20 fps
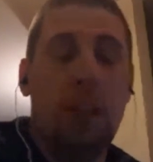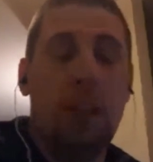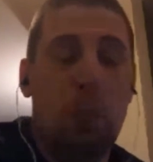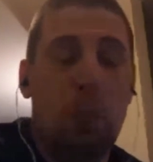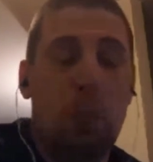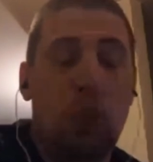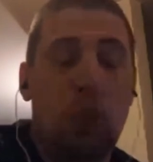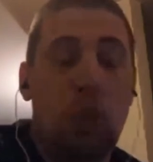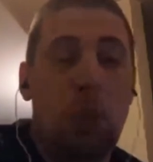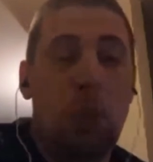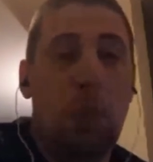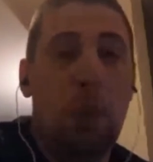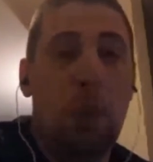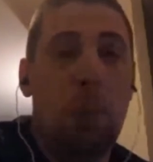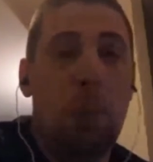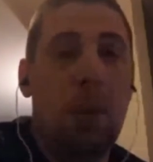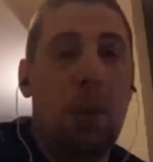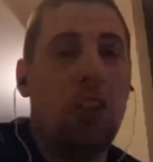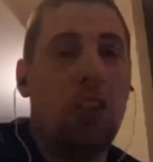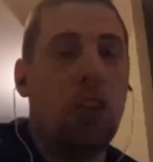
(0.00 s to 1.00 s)

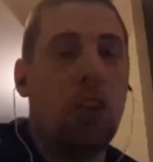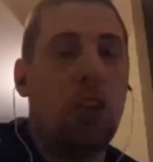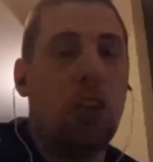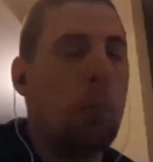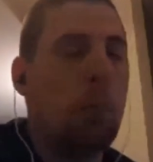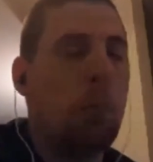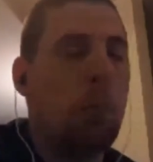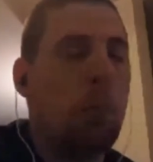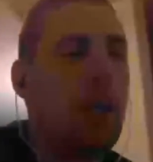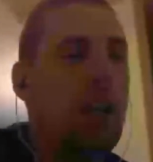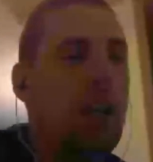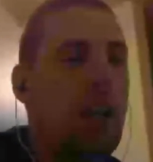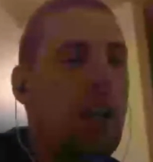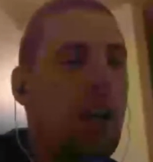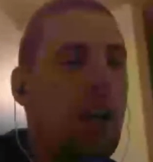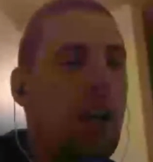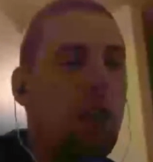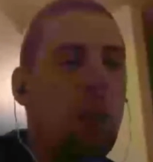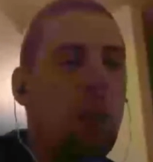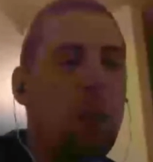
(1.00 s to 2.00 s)
GPP. So be
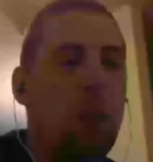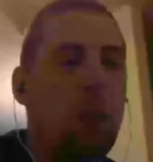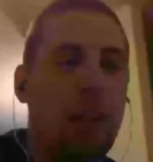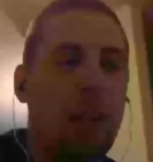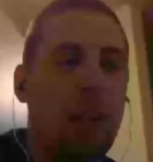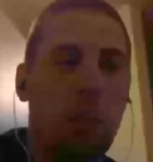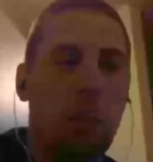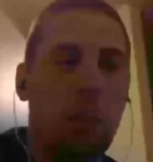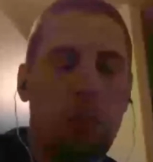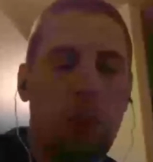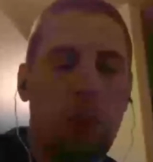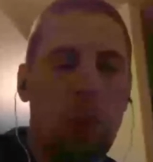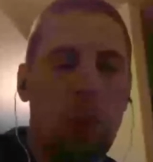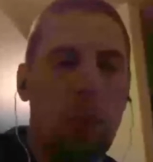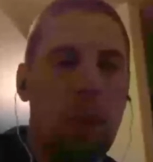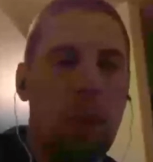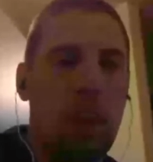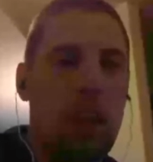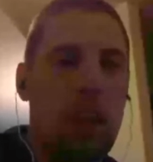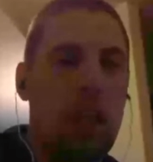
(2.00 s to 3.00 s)
careful what double ups you're
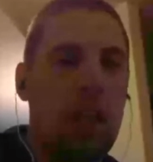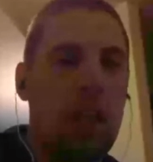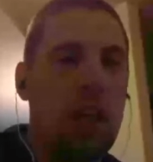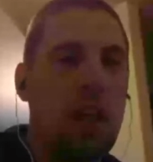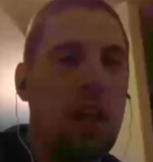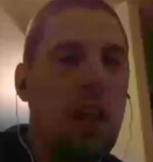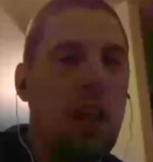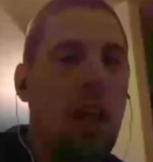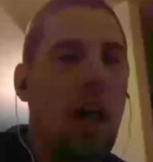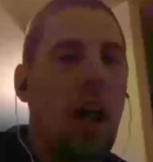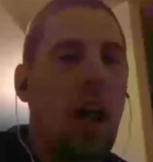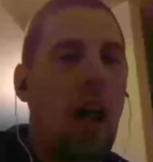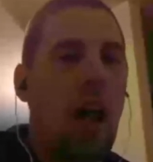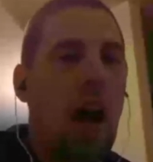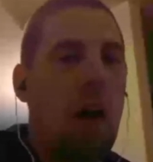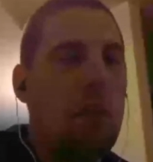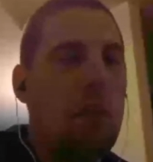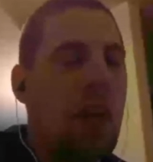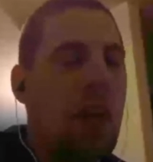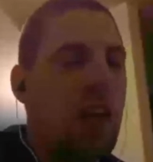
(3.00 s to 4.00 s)
playing. I'm
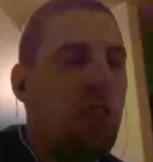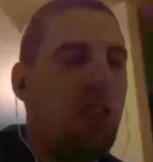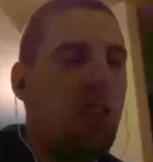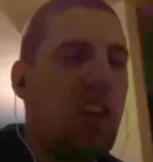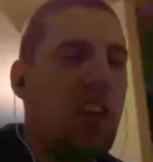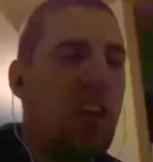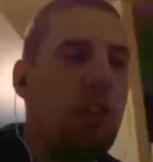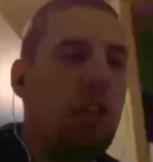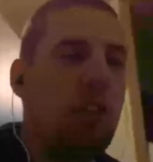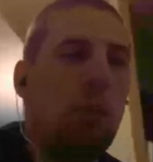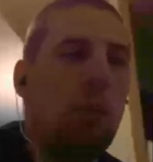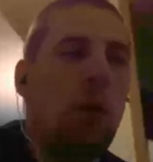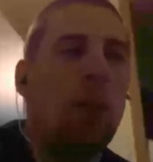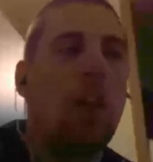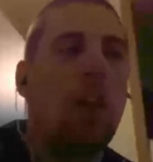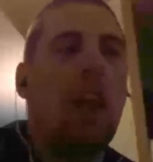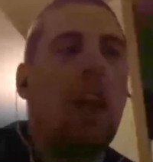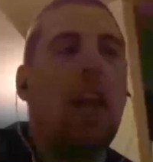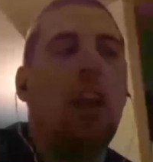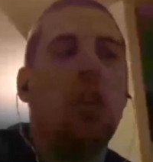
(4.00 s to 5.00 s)
not a fan of a
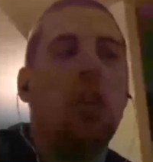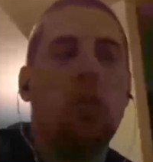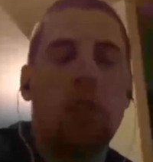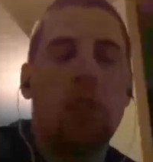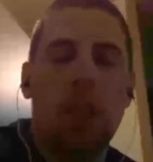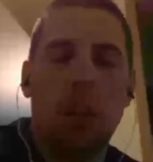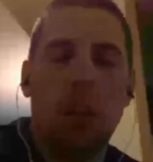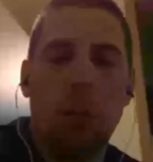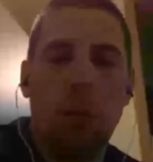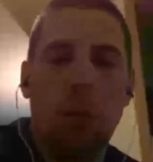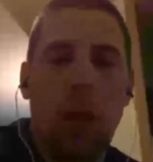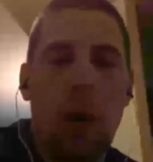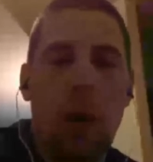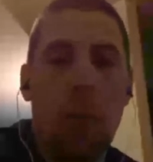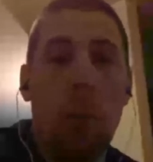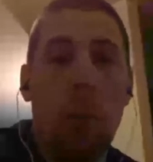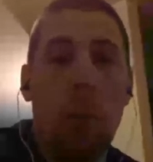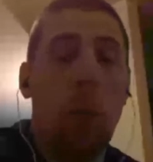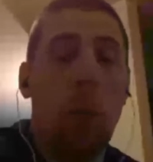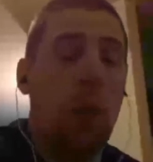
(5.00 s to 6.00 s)
multi-entry double up
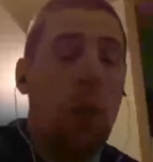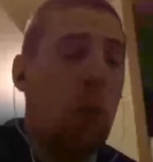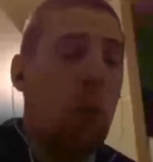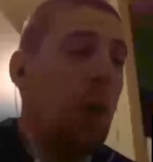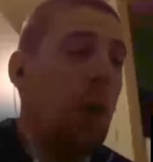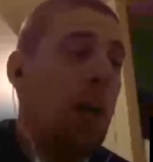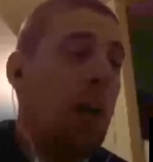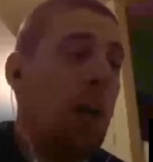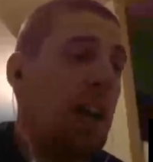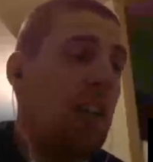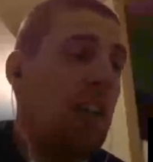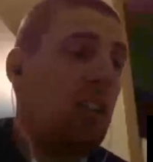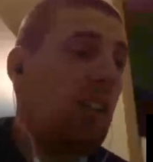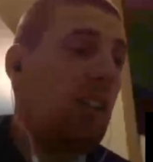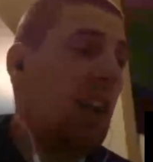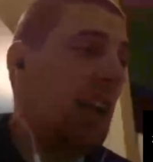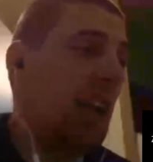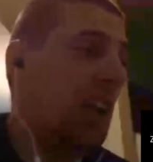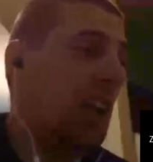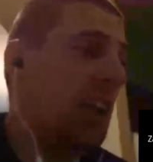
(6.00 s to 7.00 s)
or one that's
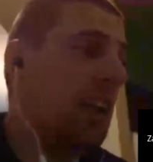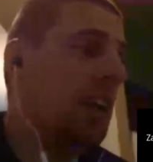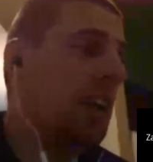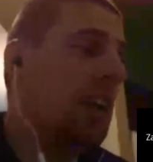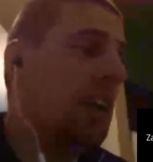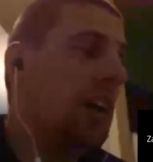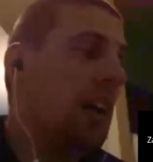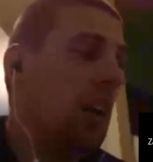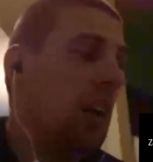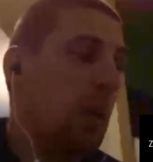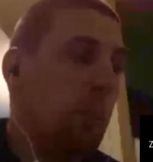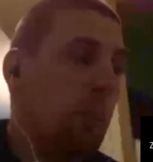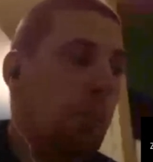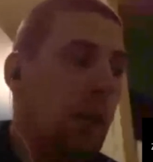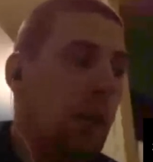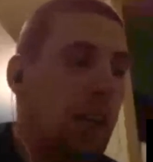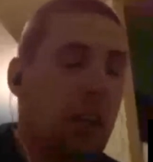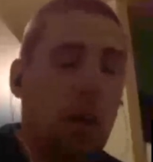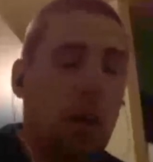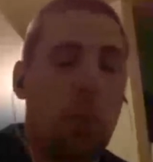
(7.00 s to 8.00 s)
like the big
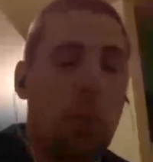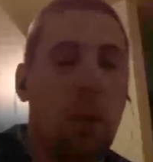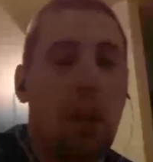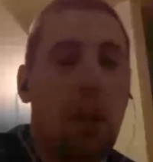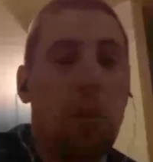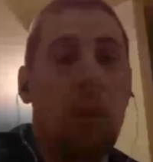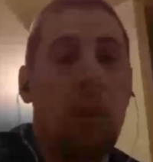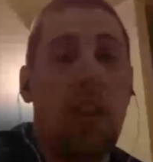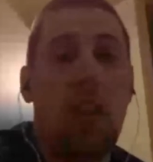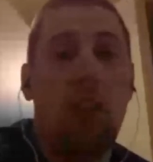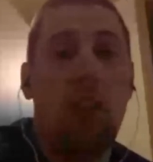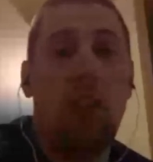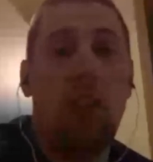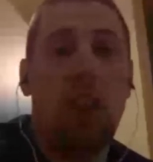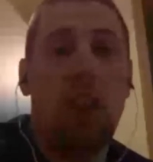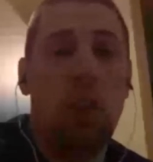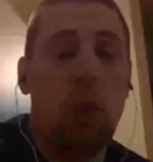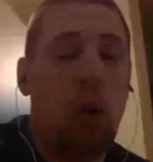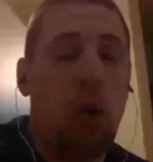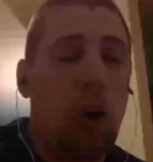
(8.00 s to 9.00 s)
double ups that FanDuel
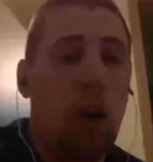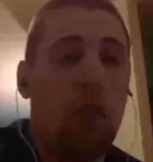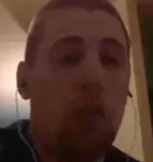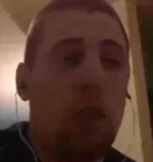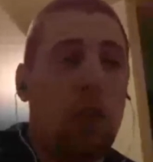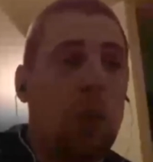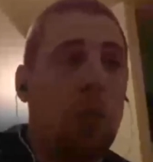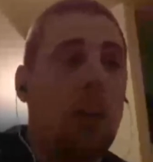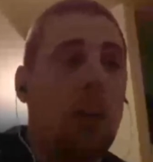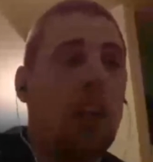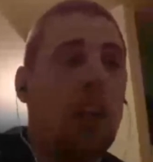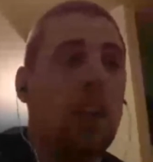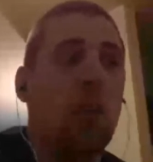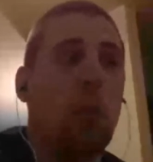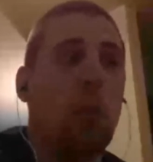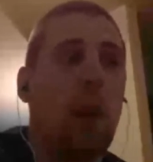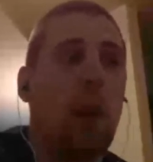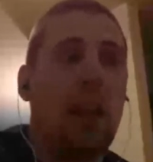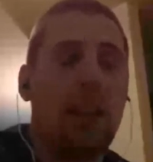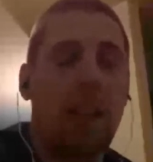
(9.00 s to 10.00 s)
offers because the
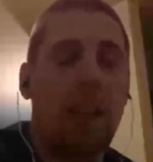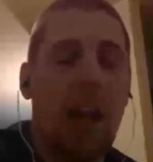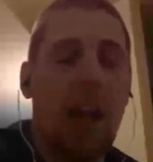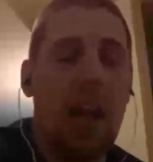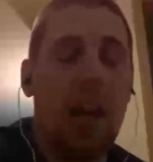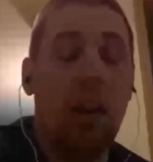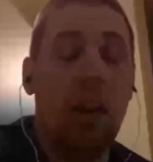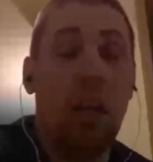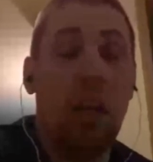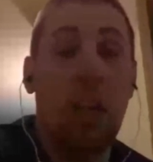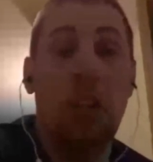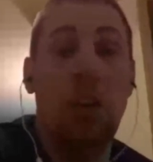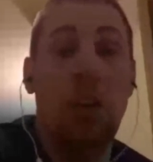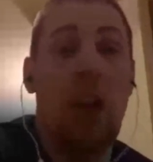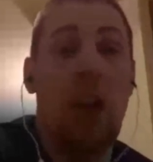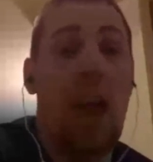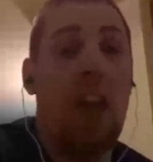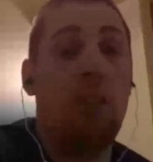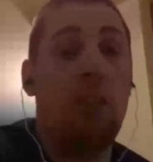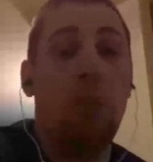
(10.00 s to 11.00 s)
rake's higher and you're
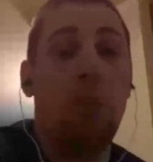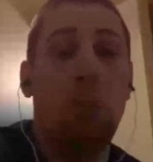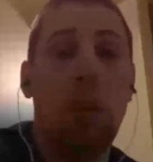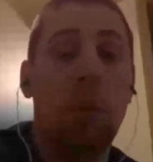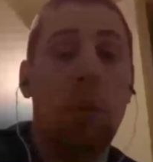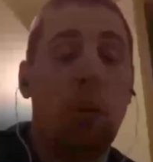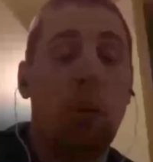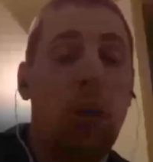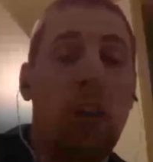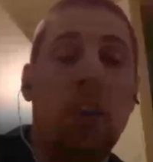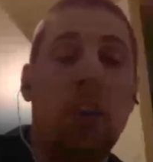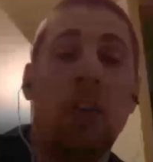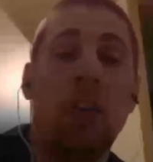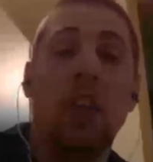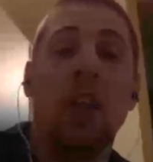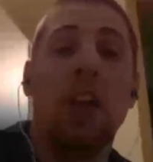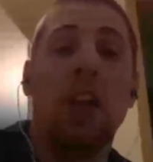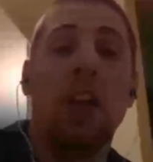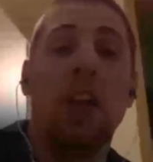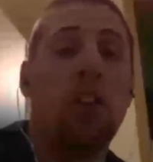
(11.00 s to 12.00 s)
having people entering
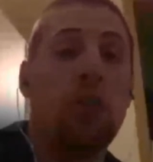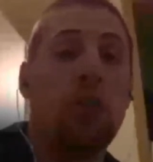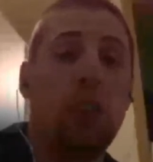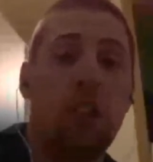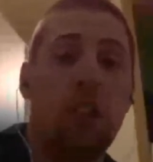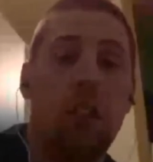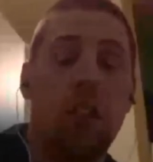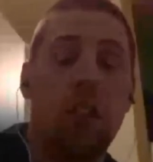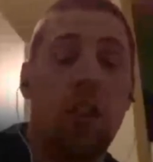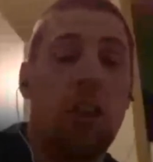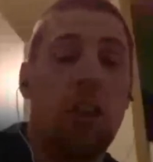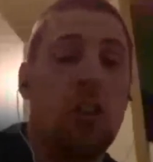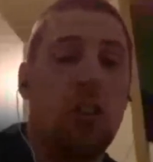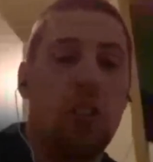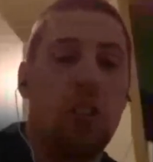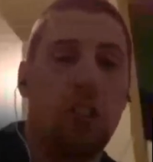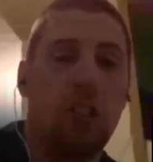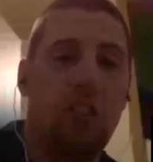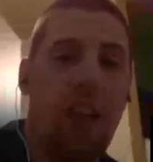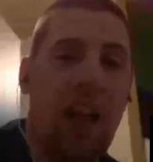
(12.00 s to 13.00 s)
hundreds and hundreds of
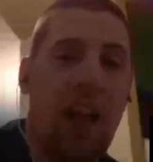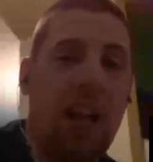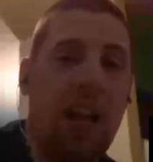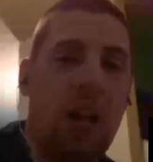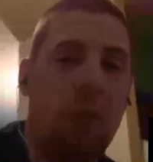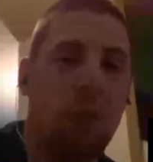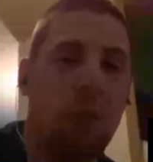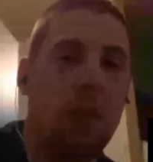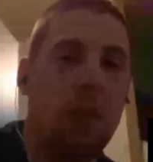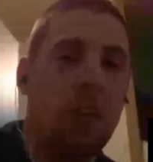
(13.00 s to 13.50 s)
lineups.